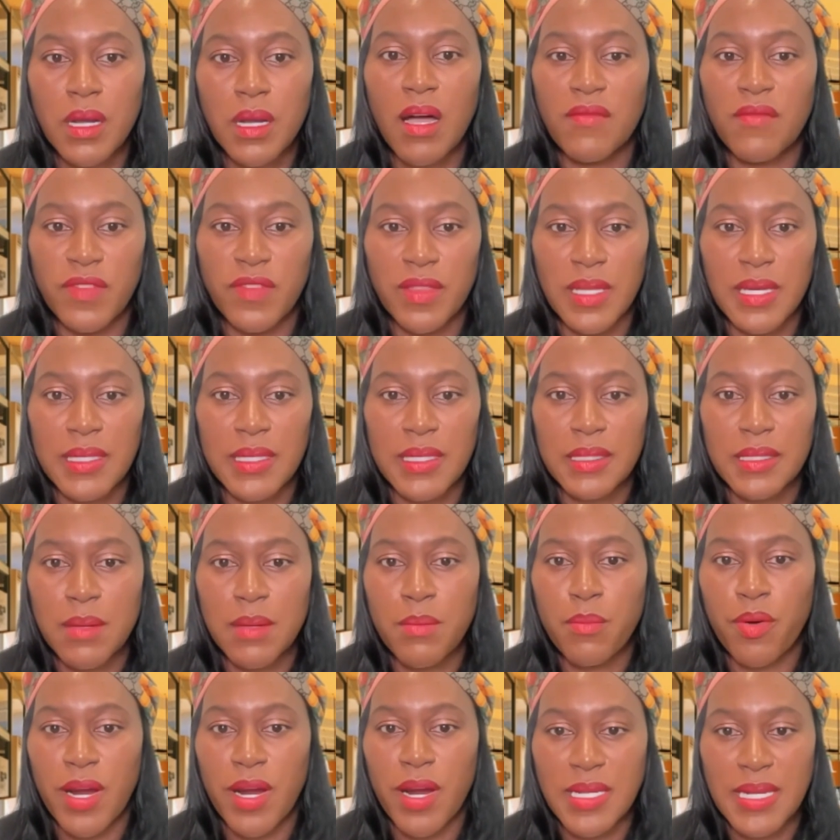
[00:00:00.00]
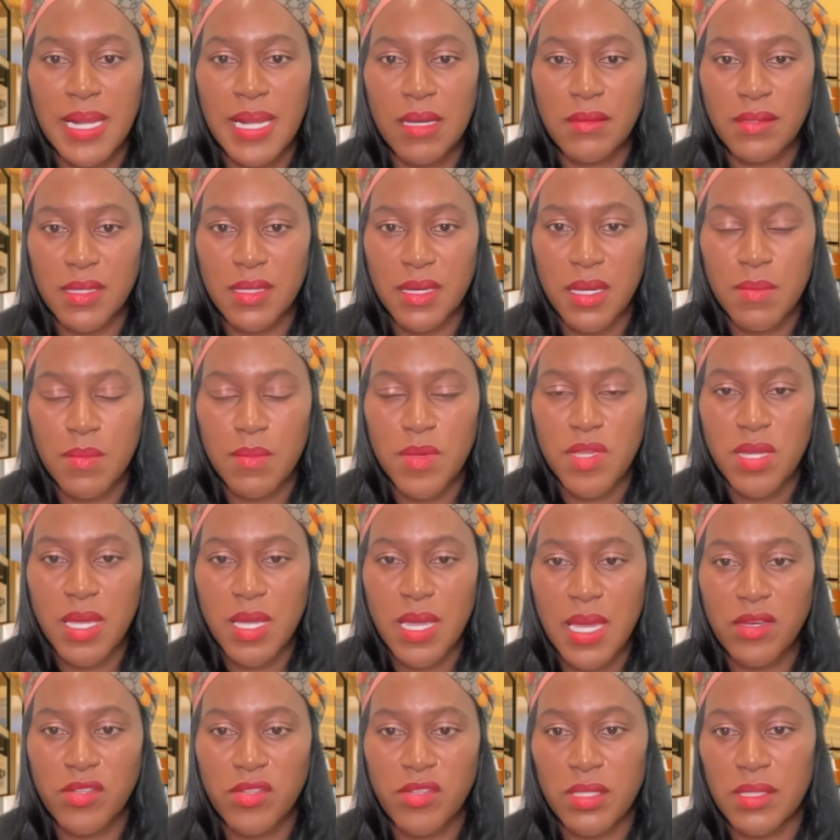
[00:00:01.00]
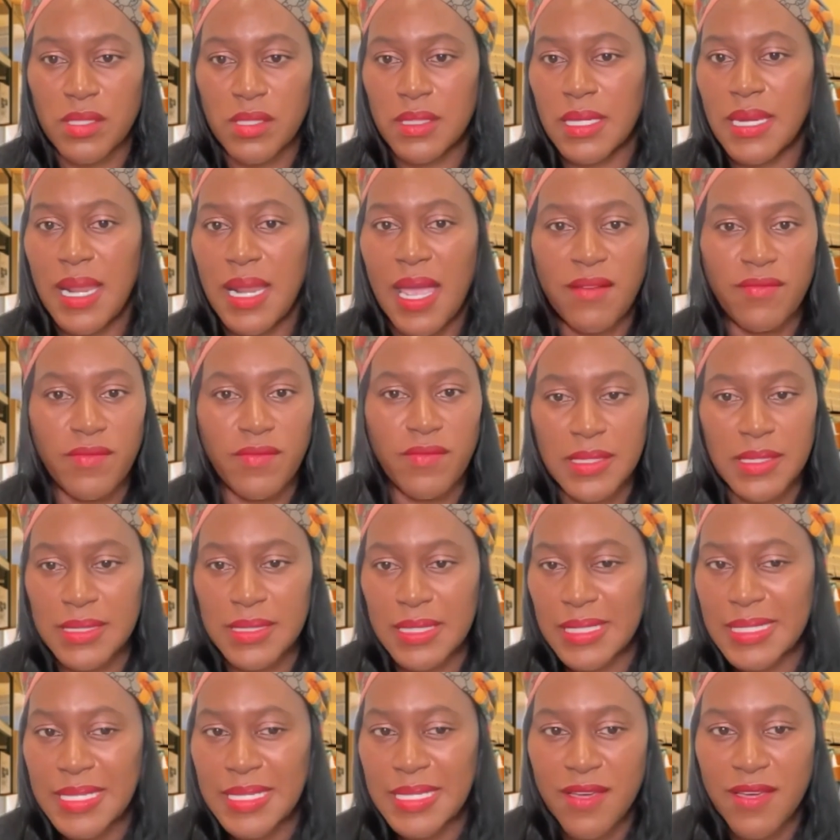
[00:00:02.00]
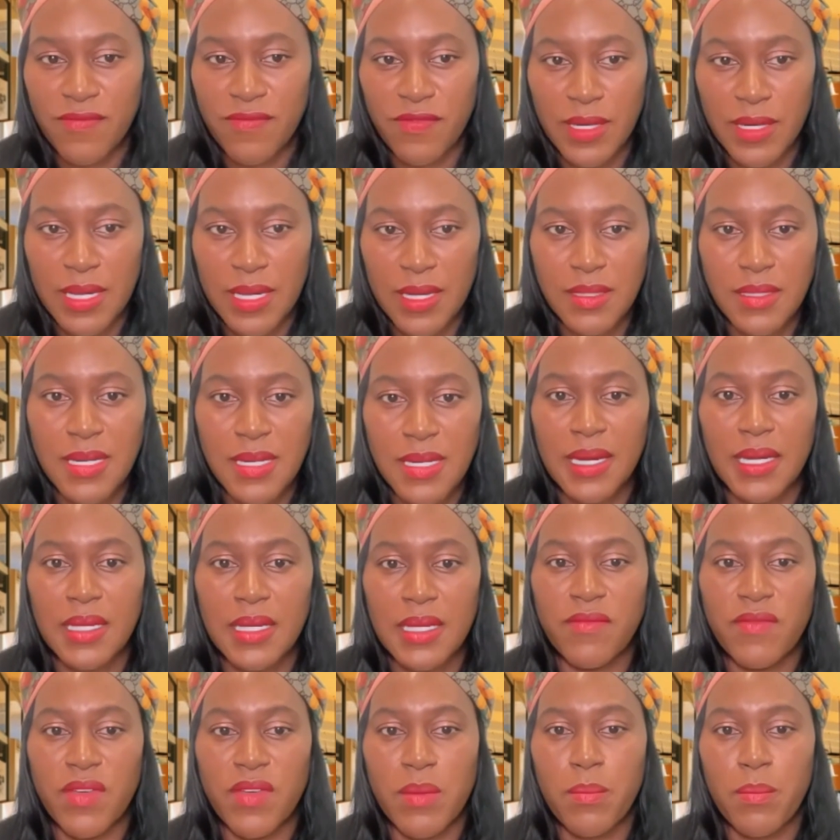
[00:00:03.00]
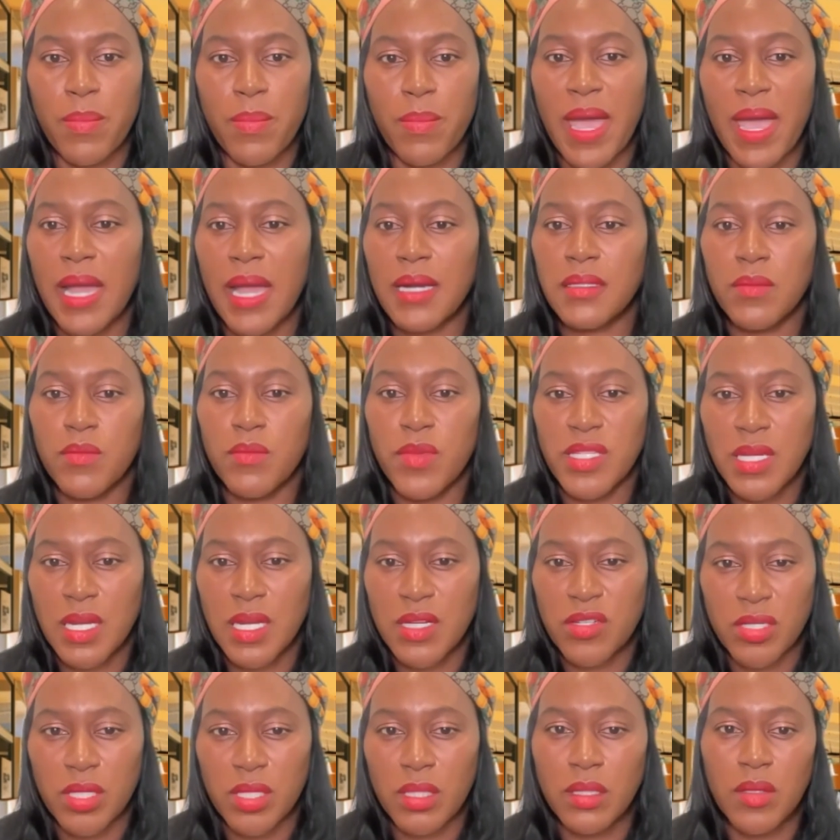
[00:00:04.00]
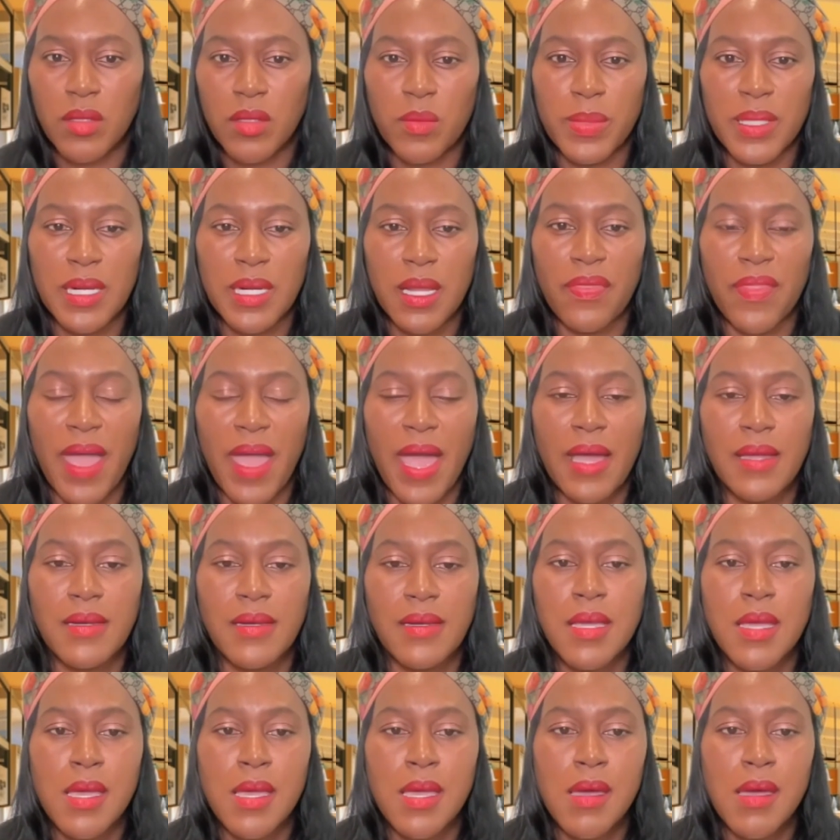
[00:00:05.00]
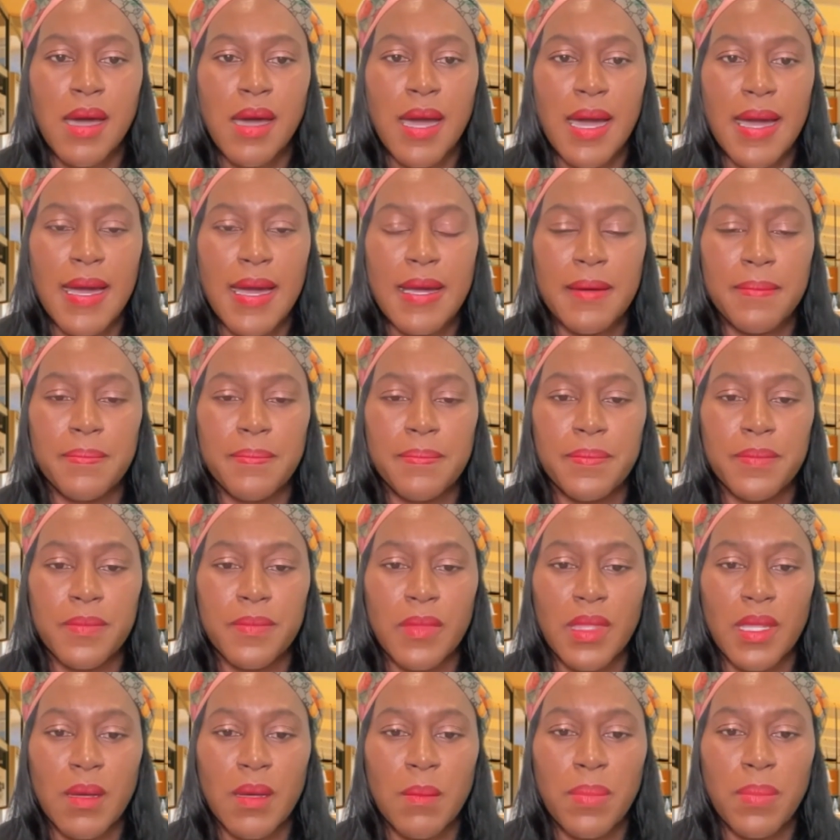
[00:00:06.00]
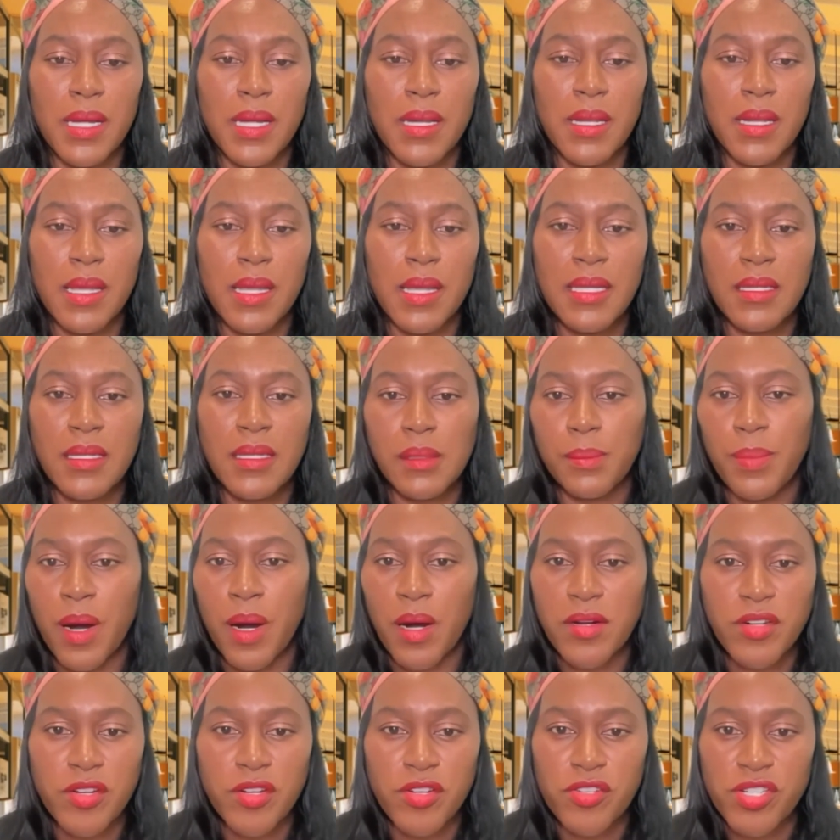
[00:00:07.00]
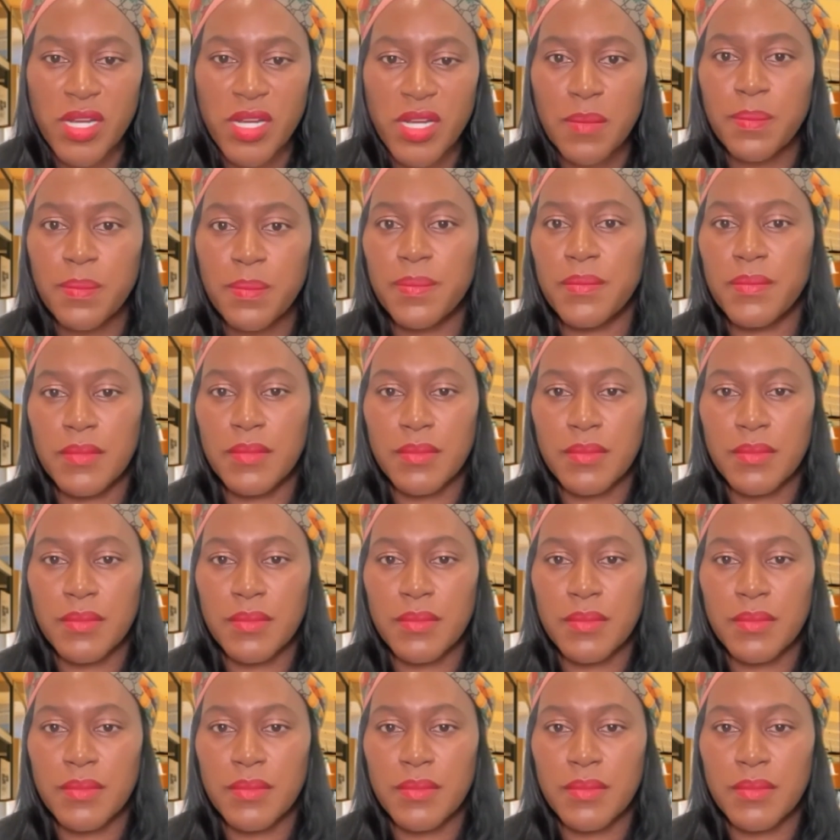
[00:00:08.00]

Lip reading: conflict and breakdowns in communication can have a significant negative impact. And we touched a little bit on that. But in a partnership,